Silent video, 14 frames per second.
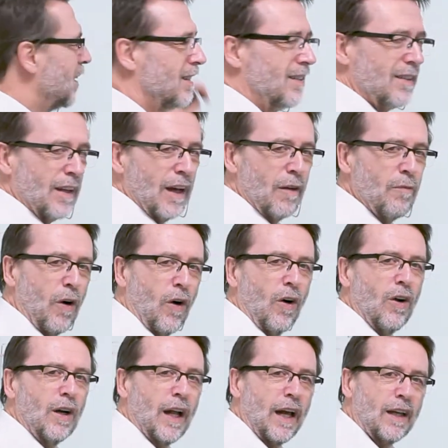it's
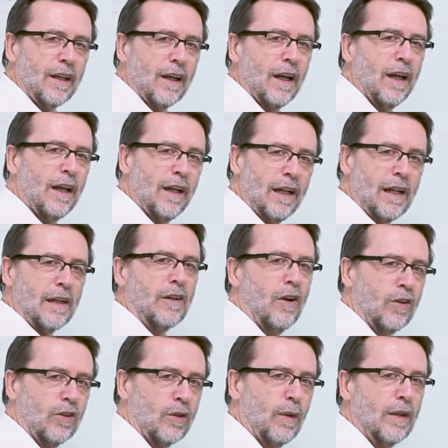more like a little
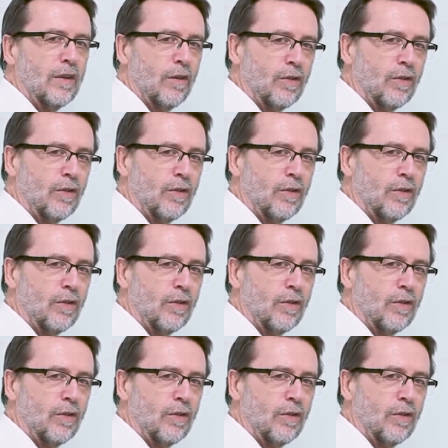consequence